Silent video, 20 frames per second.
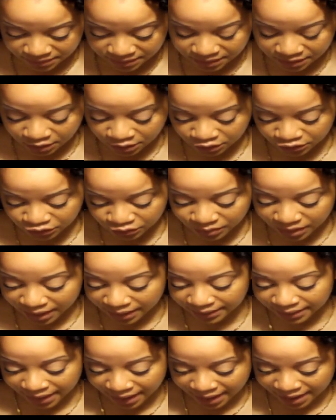Then I also
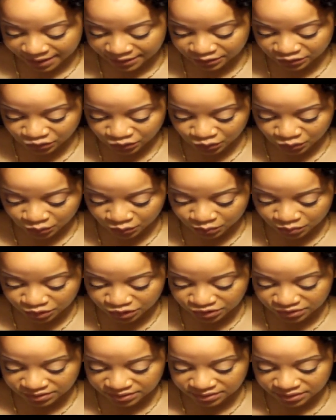got Castle,
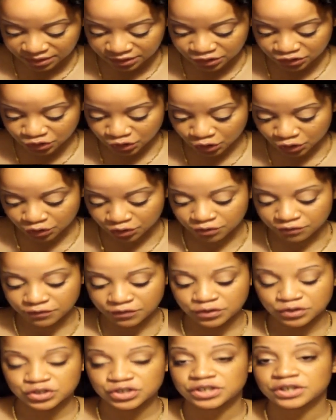which is a darker
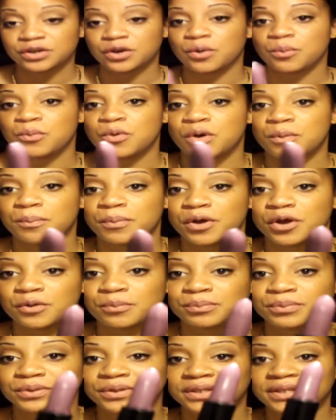version, a more
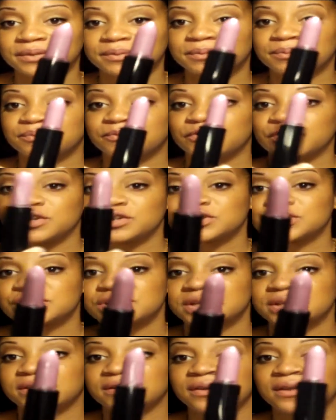purpley
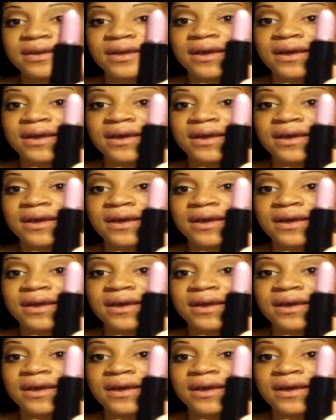version